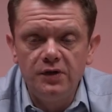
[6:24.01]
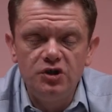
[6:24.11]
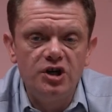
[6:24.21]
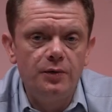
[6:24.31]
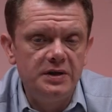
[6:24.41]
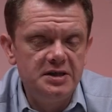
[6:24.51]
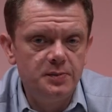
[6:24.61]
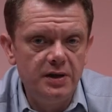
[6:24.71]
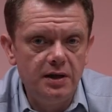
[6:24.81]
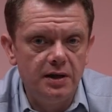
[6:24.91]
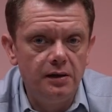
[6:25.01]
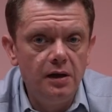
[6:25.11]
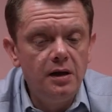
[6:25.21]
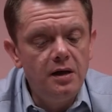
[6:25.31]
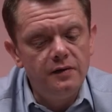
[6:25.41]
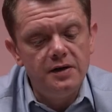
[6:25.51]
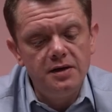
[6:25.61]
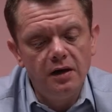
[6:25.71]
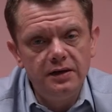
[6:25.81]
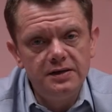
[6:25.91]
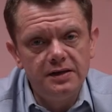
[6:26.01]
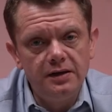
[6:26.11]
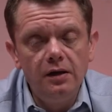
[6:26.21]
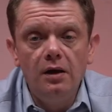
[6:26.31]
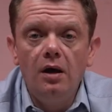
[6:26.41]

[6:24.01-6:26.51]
Generally speaking, the 90